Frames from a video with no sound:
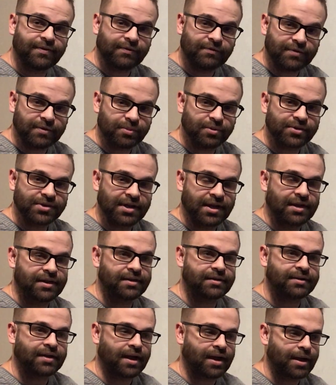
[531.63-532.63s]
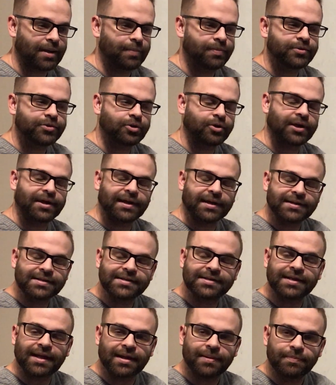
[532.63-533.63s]
50% of the time during a
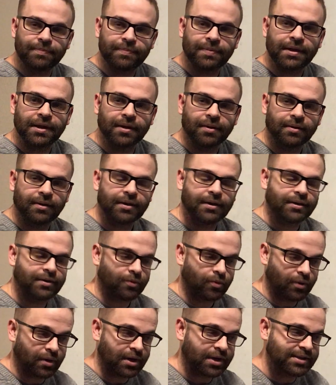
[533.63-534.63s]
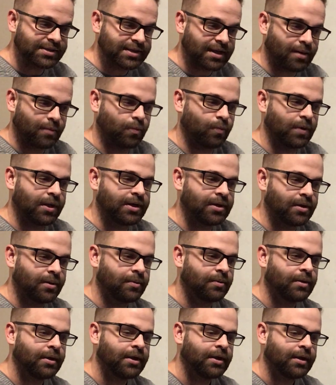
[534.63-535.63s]
set period or a set window,